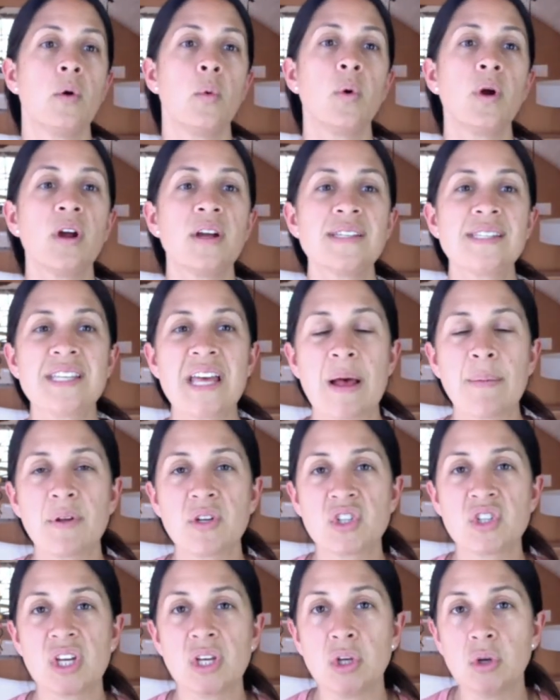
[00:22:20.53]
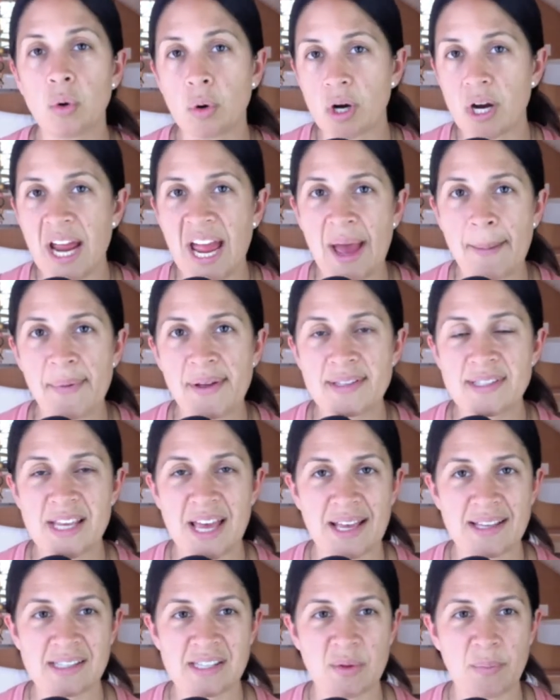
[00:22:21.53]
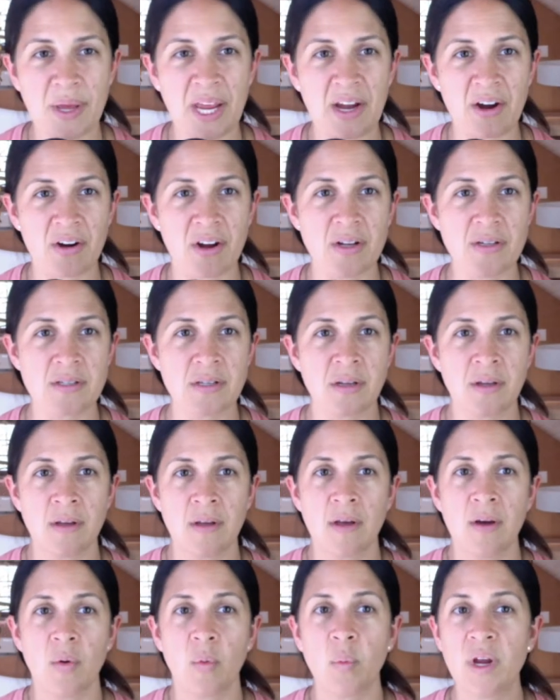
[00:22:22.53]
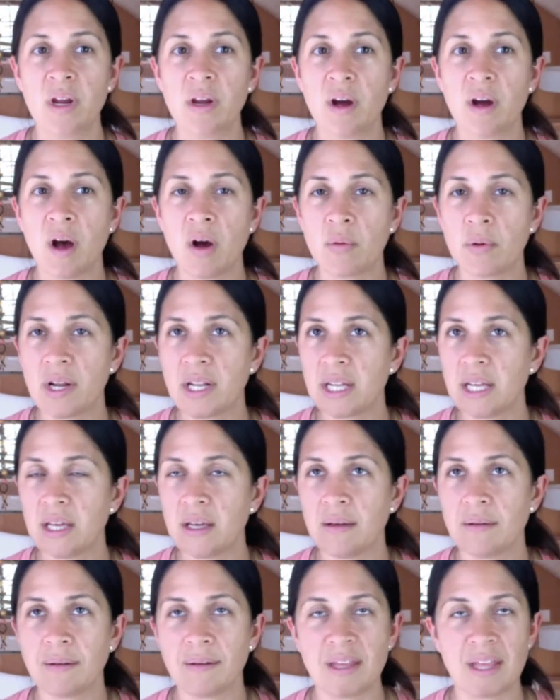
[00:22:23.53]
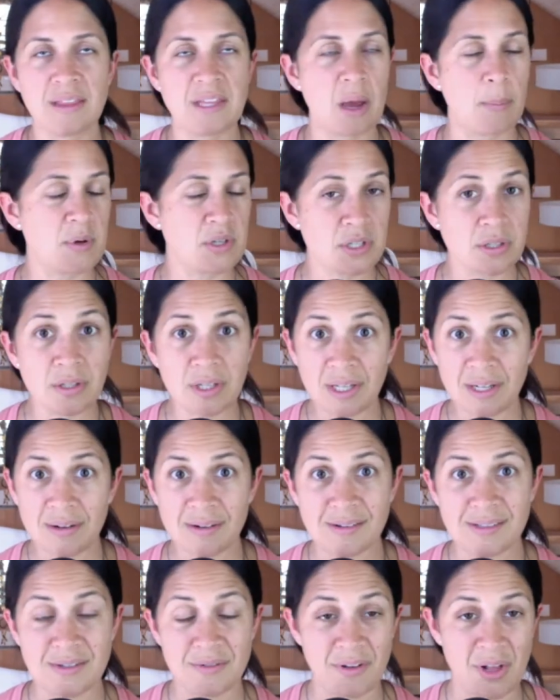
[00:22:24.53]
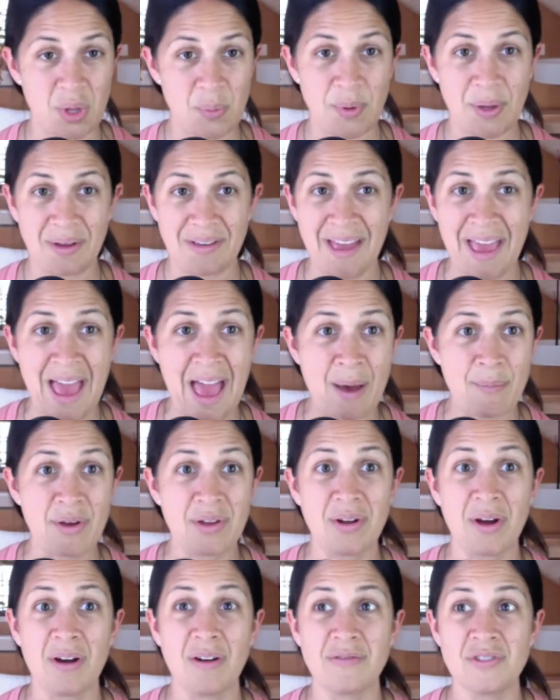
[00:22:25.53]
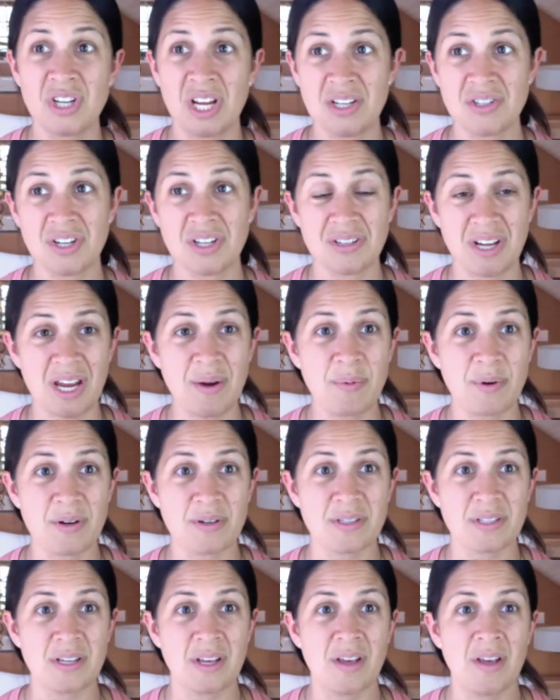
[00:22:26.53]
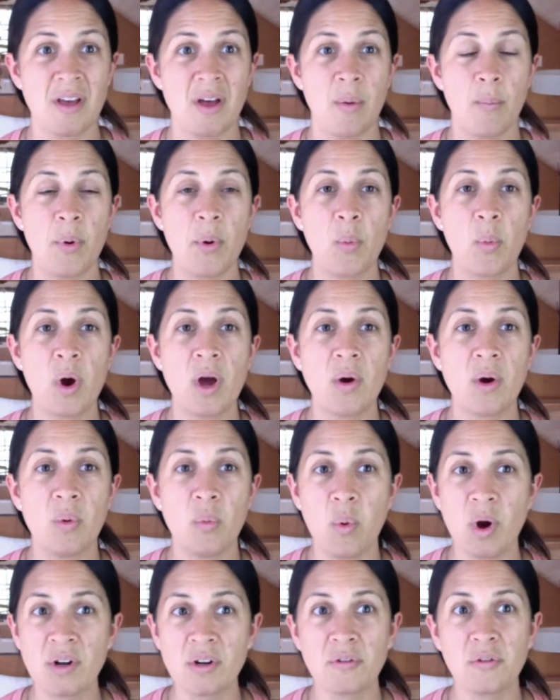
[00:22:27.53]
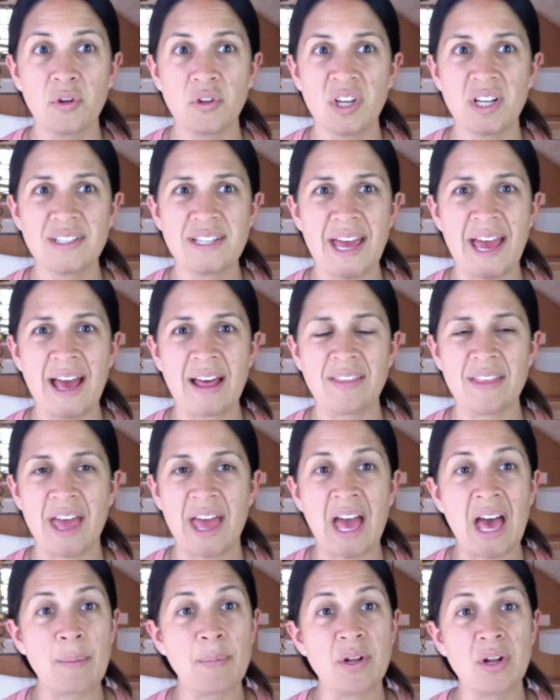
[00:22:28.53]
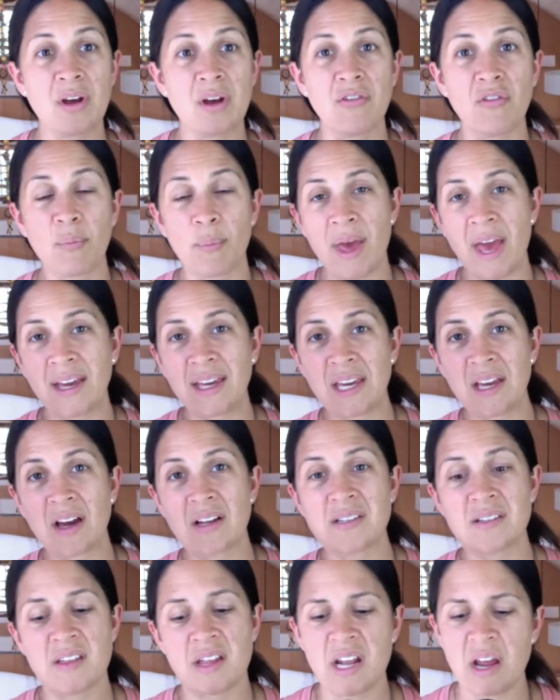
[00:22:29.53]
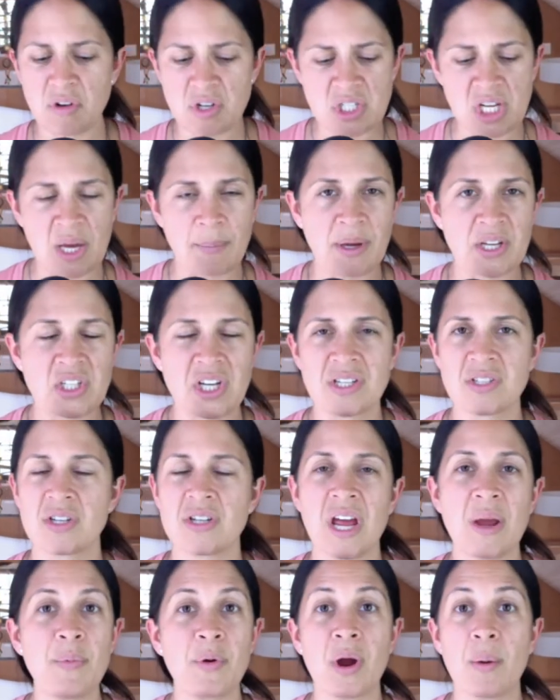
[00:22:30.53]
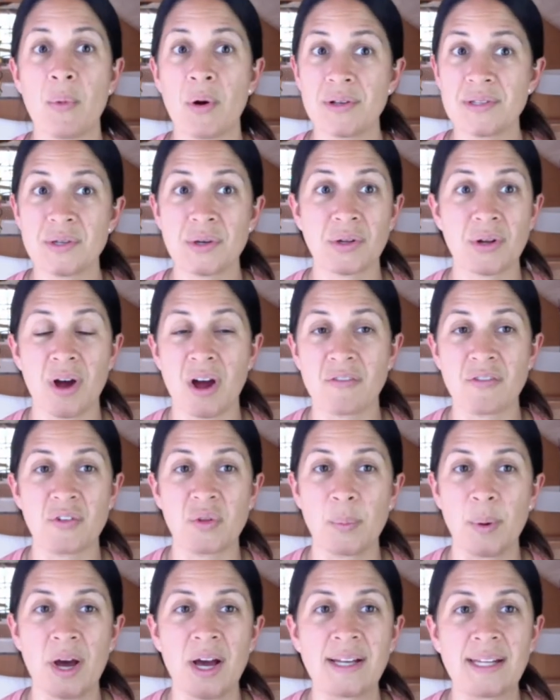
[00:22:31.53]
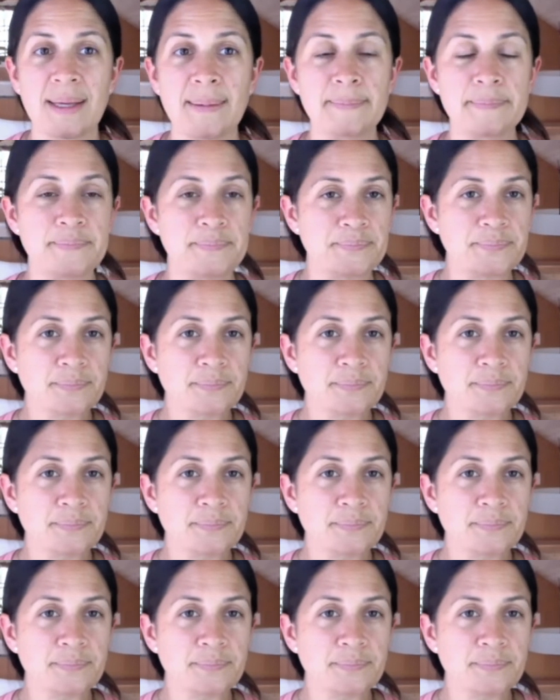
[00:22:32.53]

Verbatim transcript: We're establishing your habits as the parent. We already get the opportunity to develop a habit of changing diapers, but what a wonderful thing to add the habit of pegging onto that. Every time I change the diaper, I'm also going to offer the potty.